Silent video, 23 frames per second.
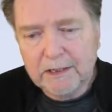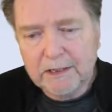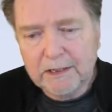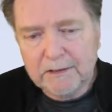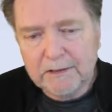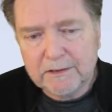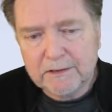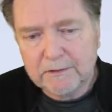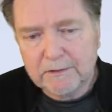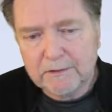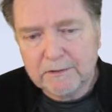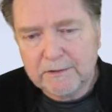
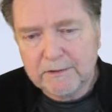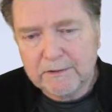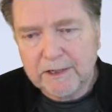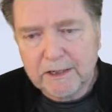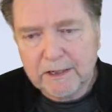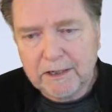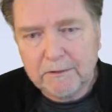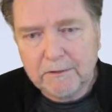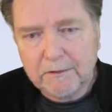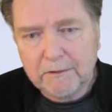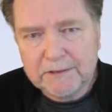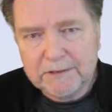And so
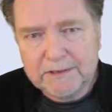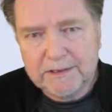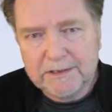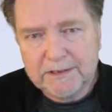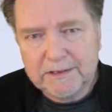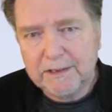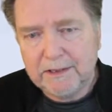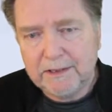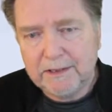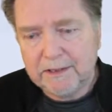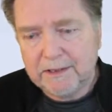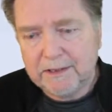now we
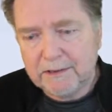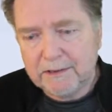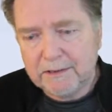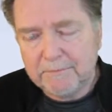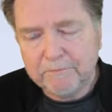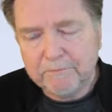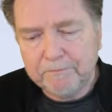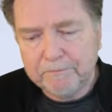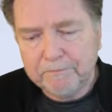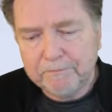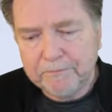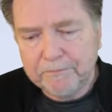see
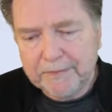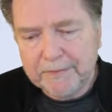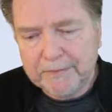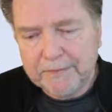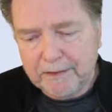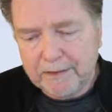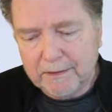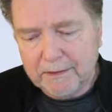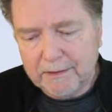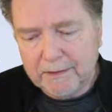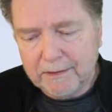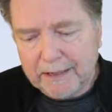the
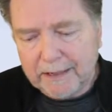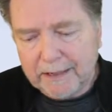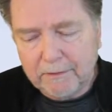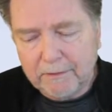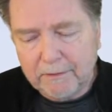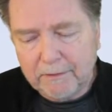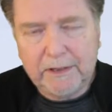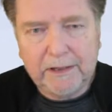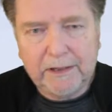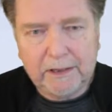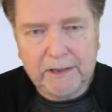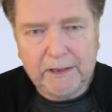
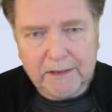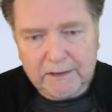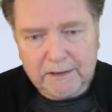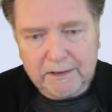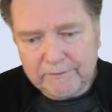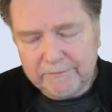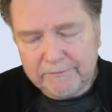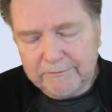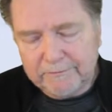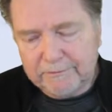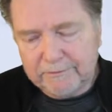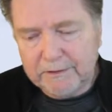outing
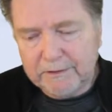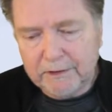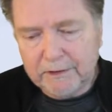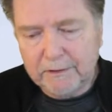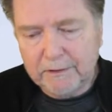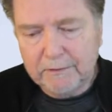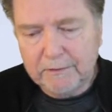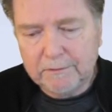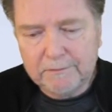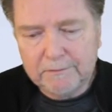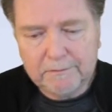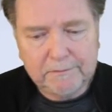of, you
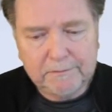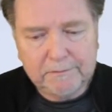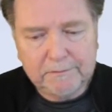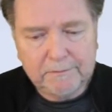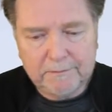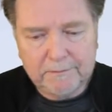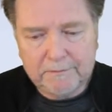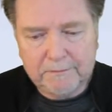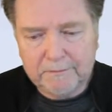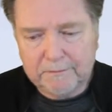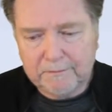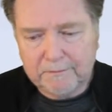know,
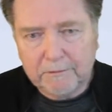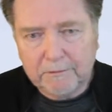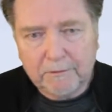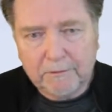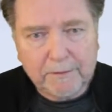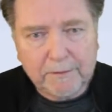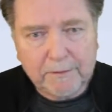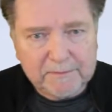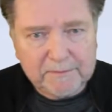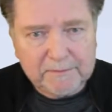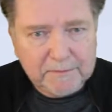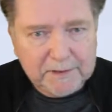
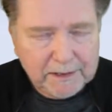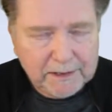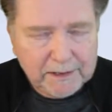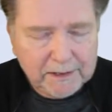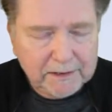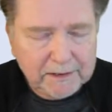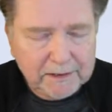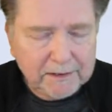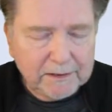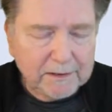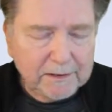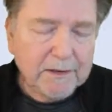corrupt
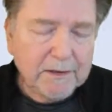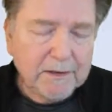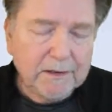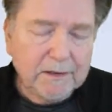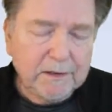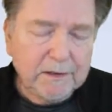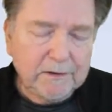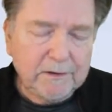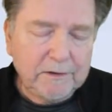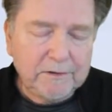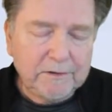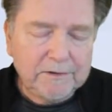media.
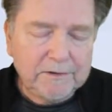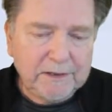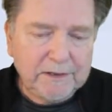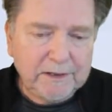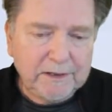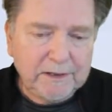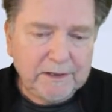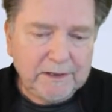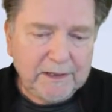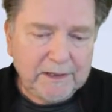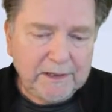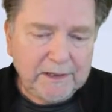You
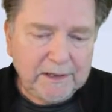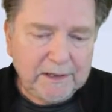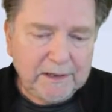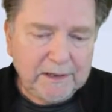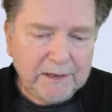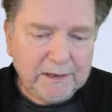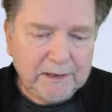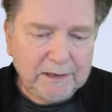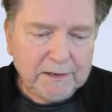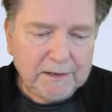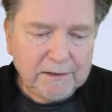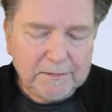see
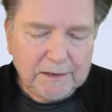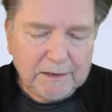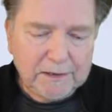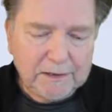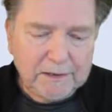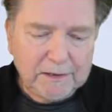the